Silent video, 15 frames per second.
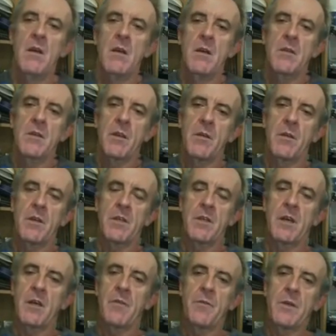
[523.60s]
So this
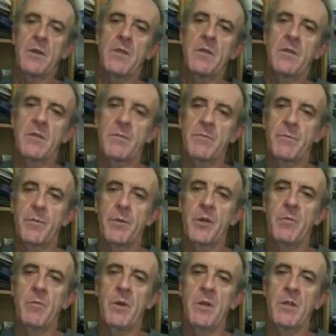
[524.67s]
stuff is pretty
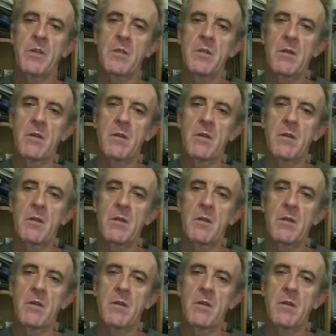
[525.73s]
much